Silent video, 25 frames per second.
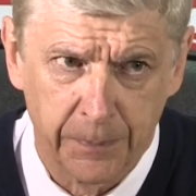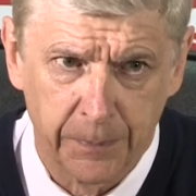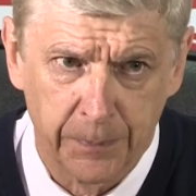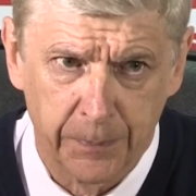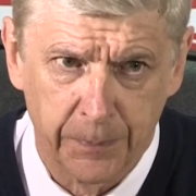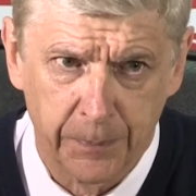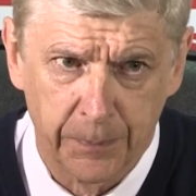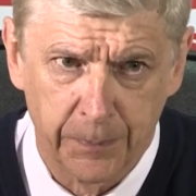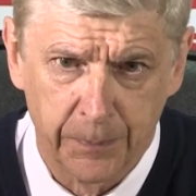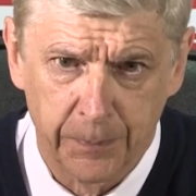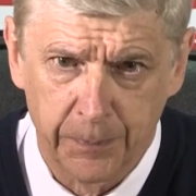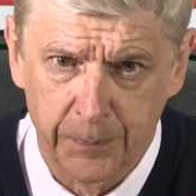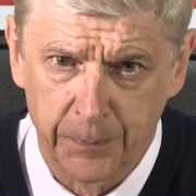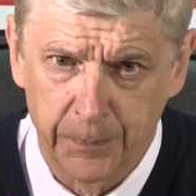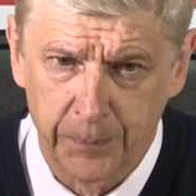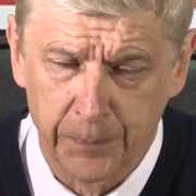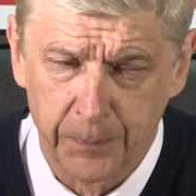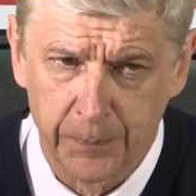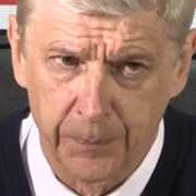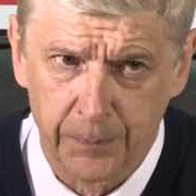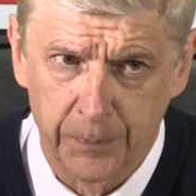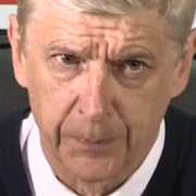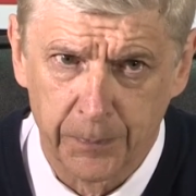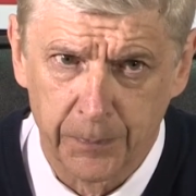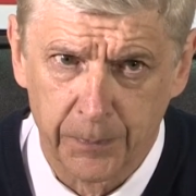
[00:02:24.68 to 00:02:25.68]

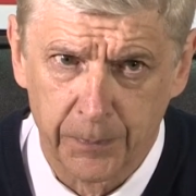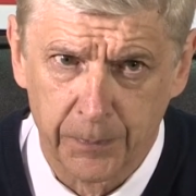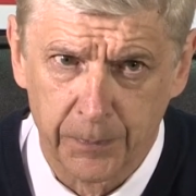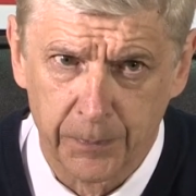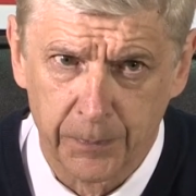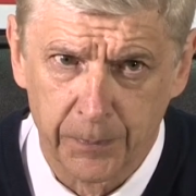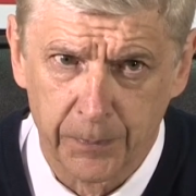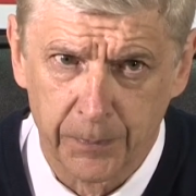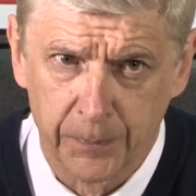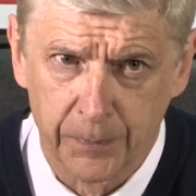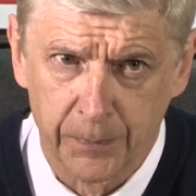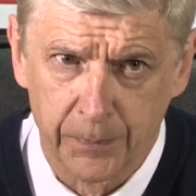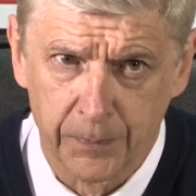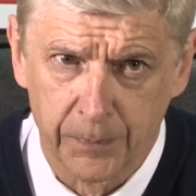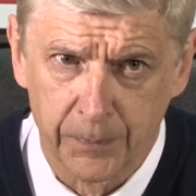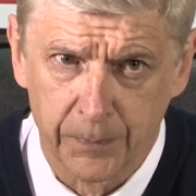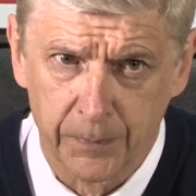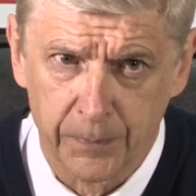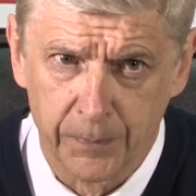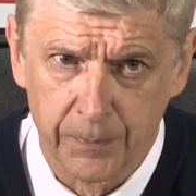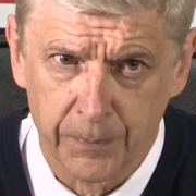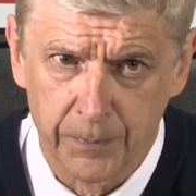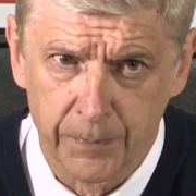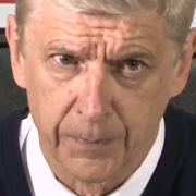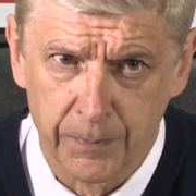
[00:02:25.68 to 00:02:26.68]

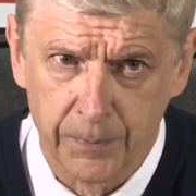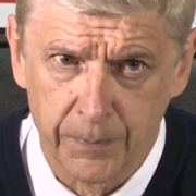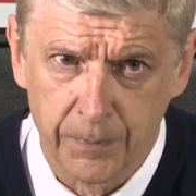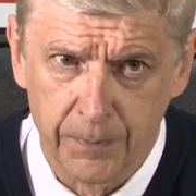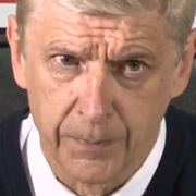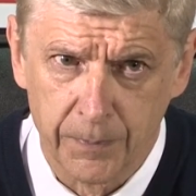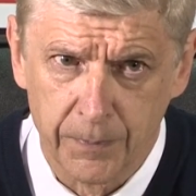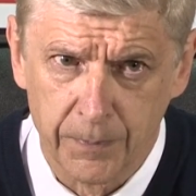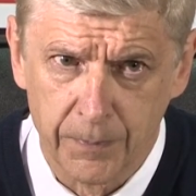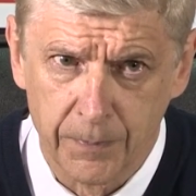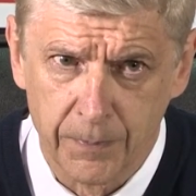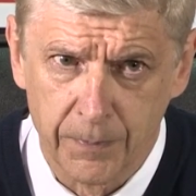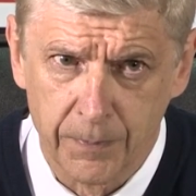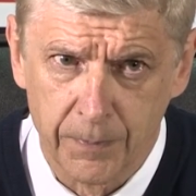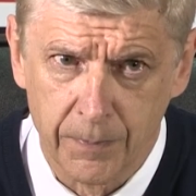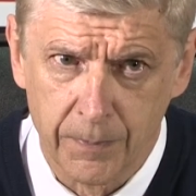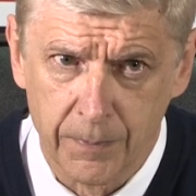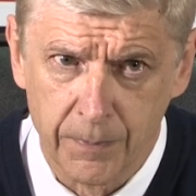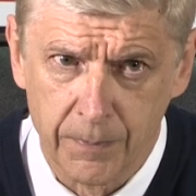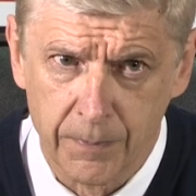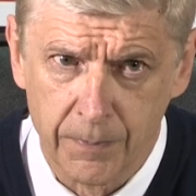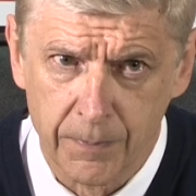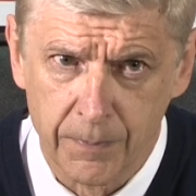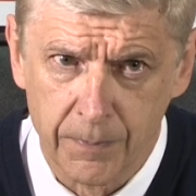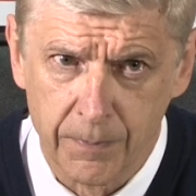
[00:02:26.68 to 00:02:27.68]

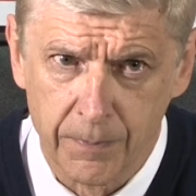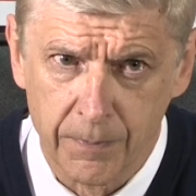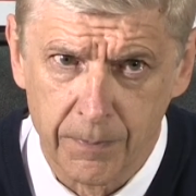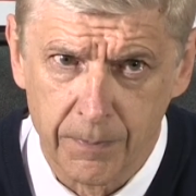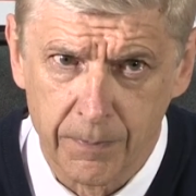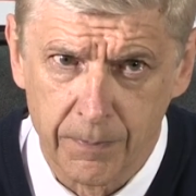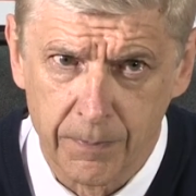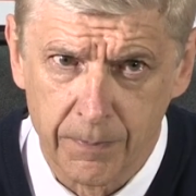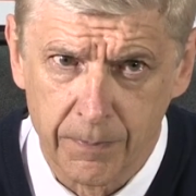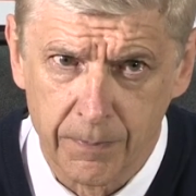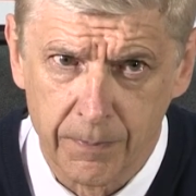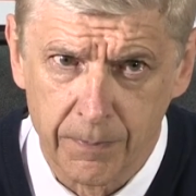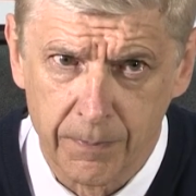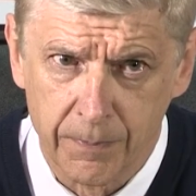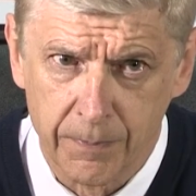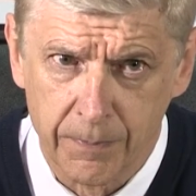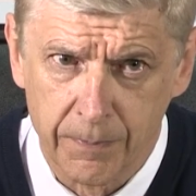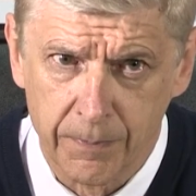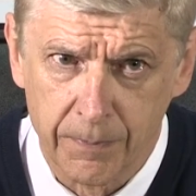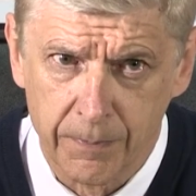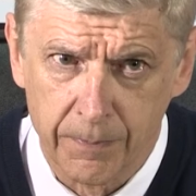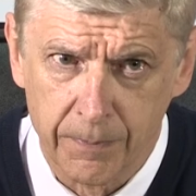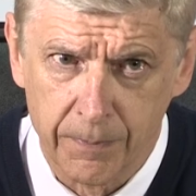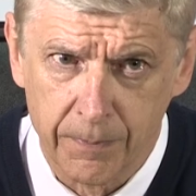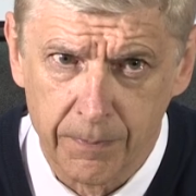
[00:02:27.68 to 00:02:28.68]

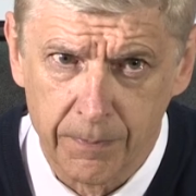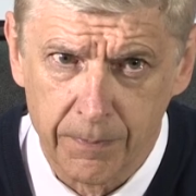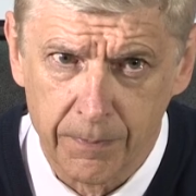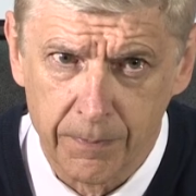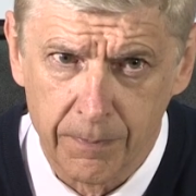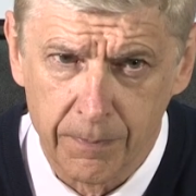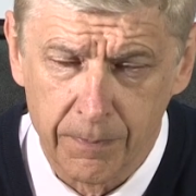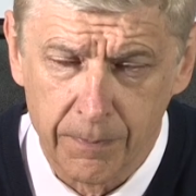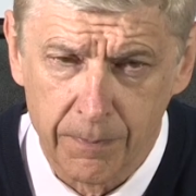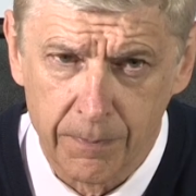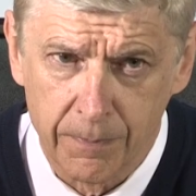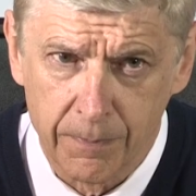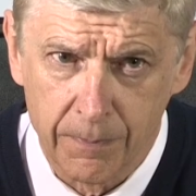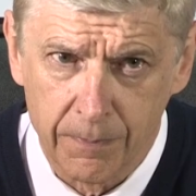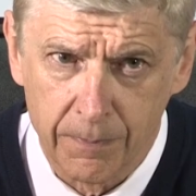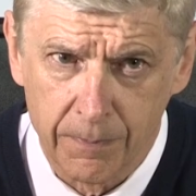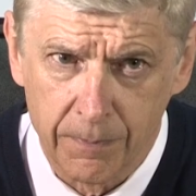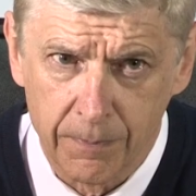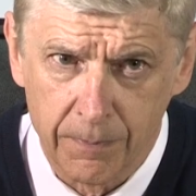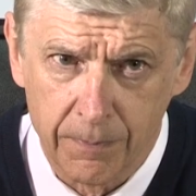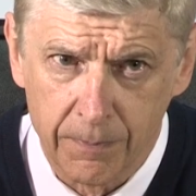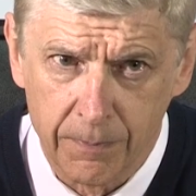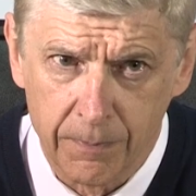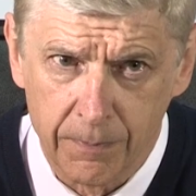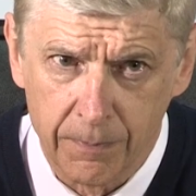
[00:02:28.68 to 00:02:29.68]

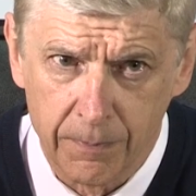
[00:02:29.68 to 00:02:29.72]
Nobody speaks.